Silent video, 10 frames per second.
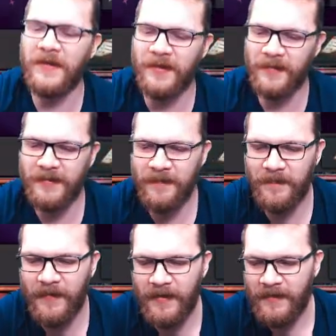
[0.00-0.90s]
think of it.
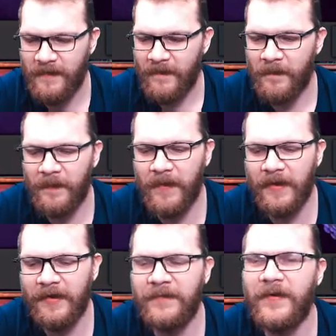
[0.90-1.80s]

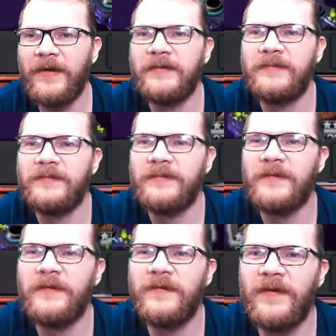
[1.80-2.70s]
Okay, fine.
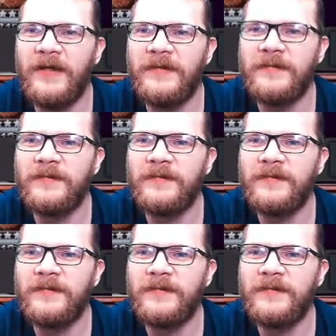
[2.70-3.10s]
Fine